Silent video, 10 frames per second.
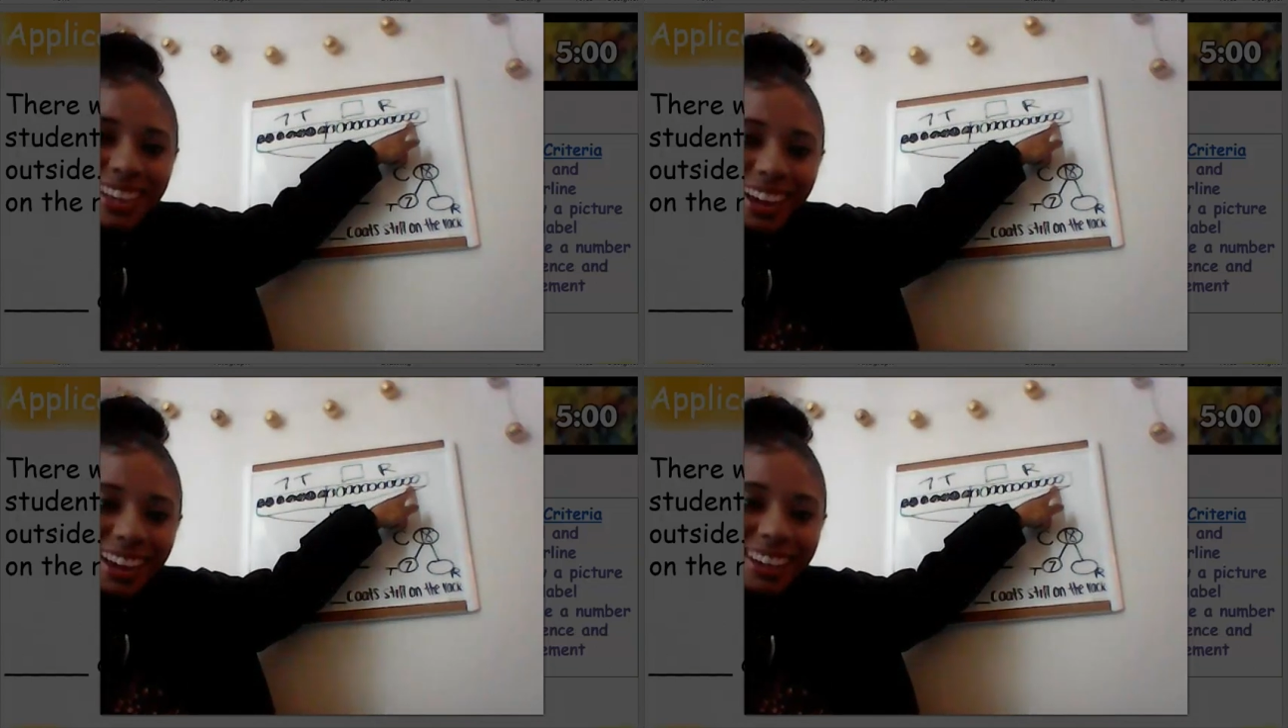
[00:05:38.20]

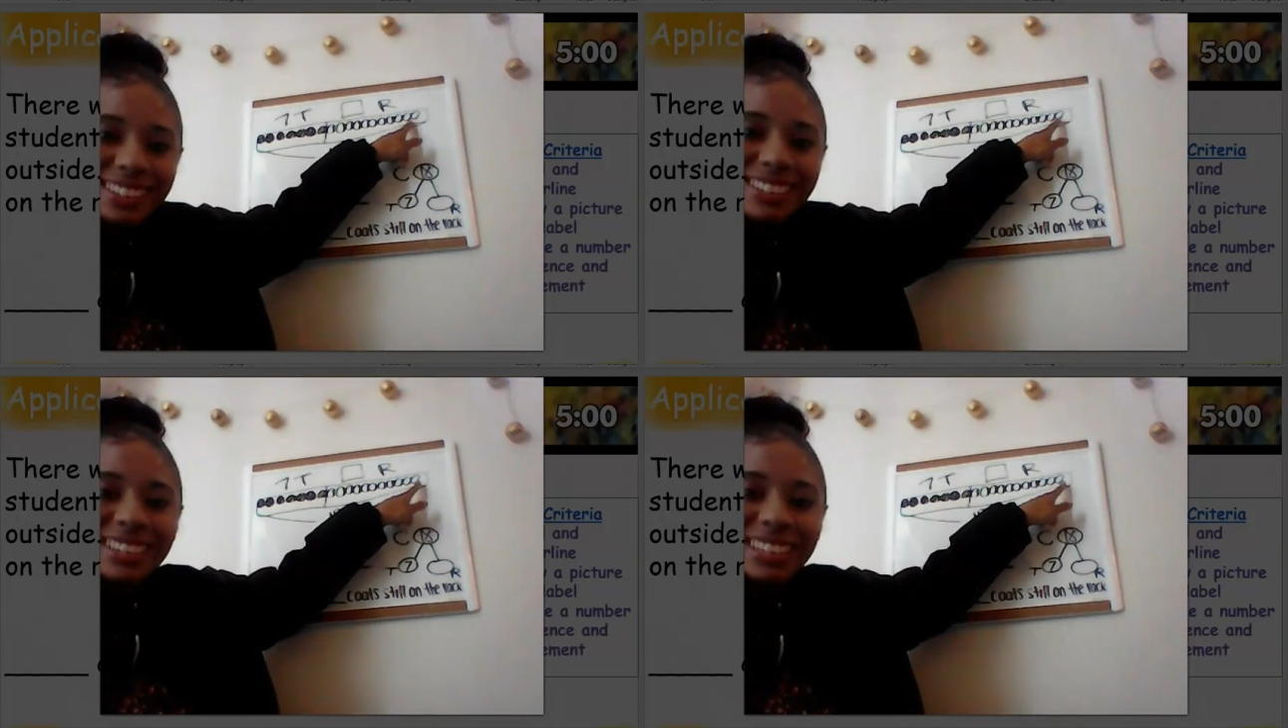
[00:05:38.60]

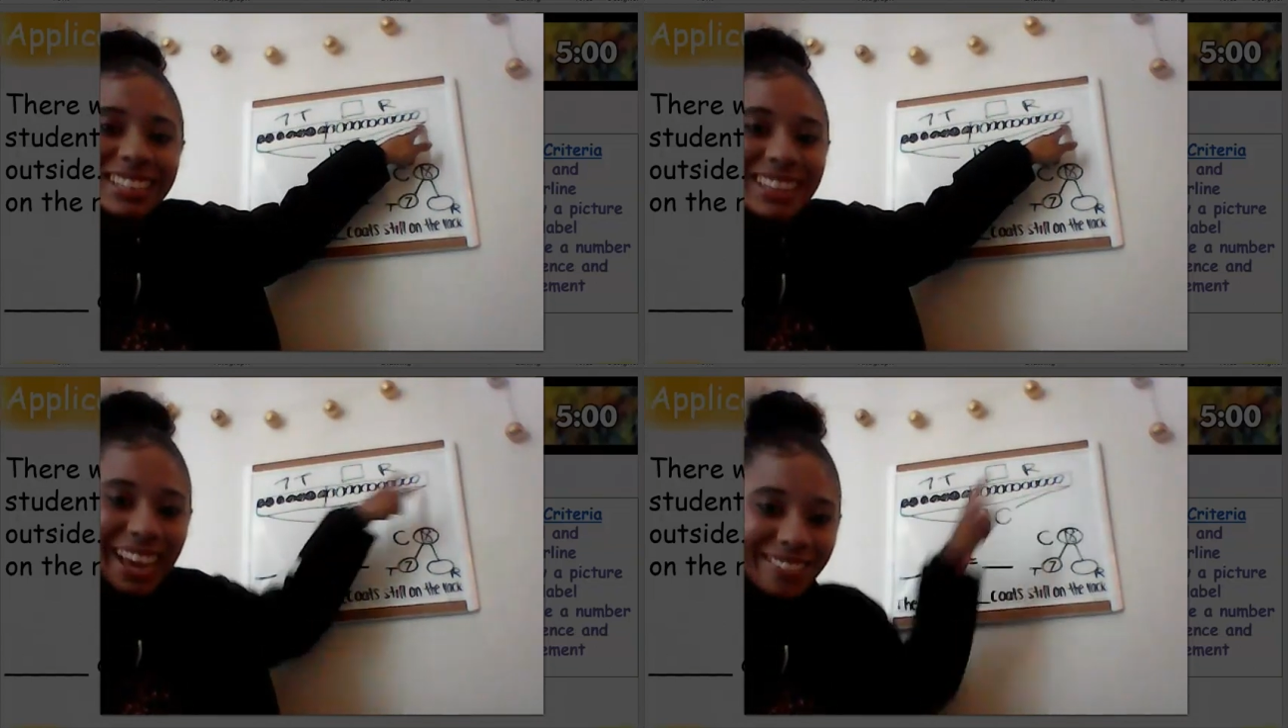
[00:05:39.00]
10,
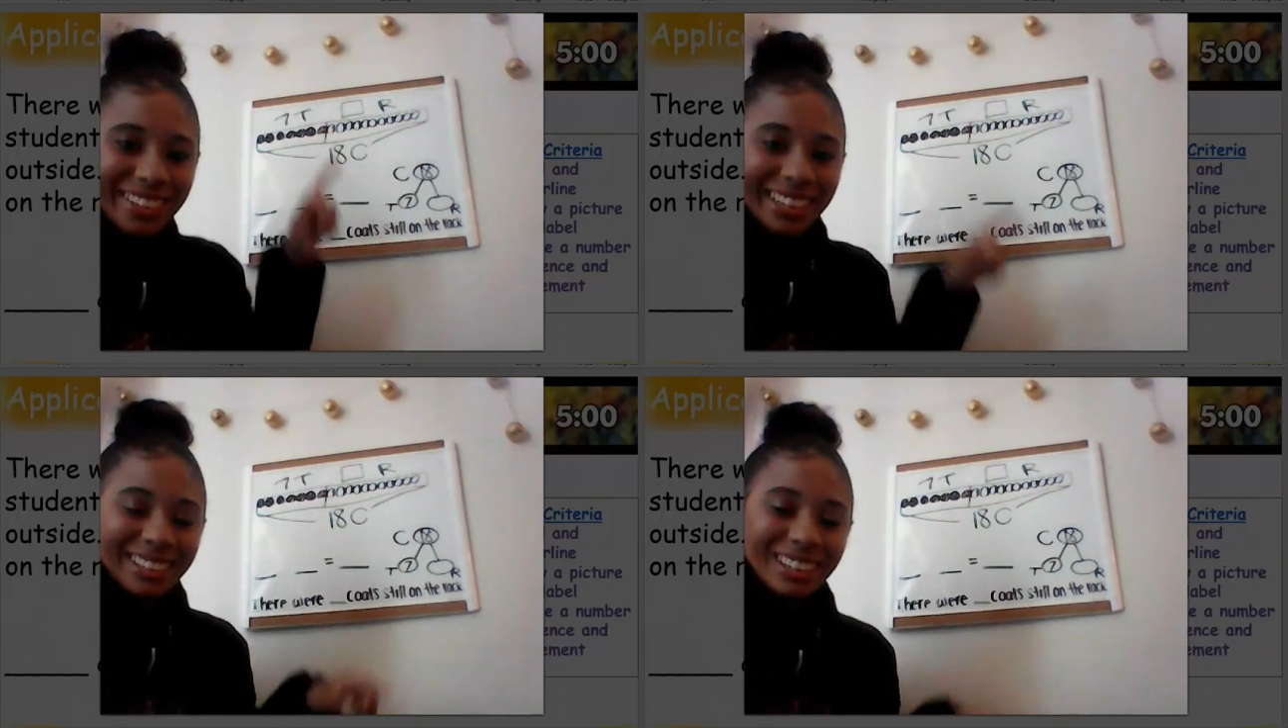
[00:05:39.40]

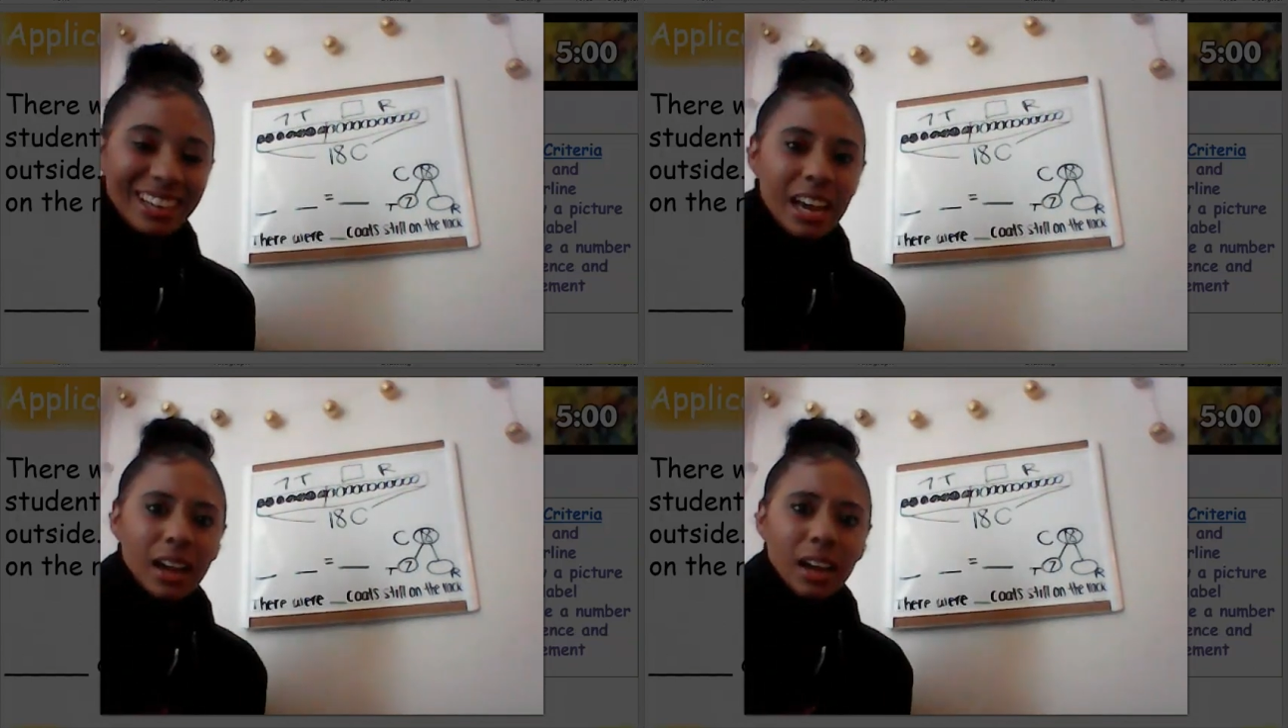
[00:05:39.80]
11.
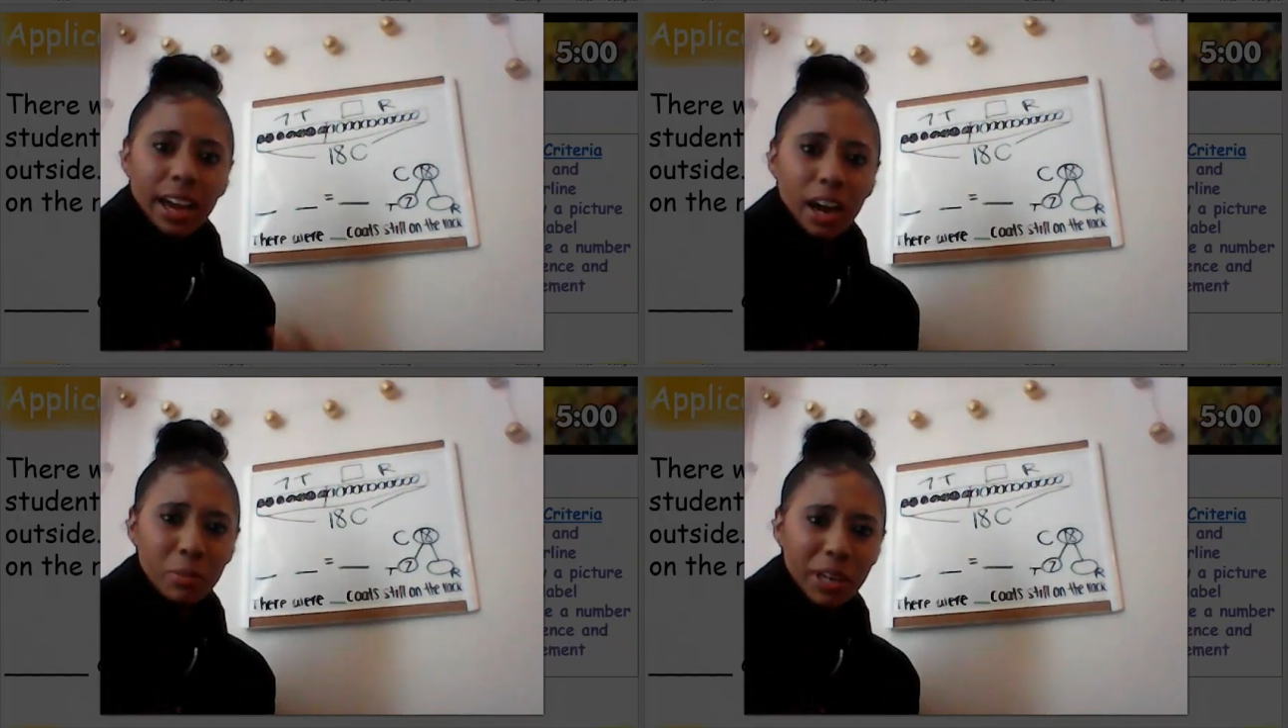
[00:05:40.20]
How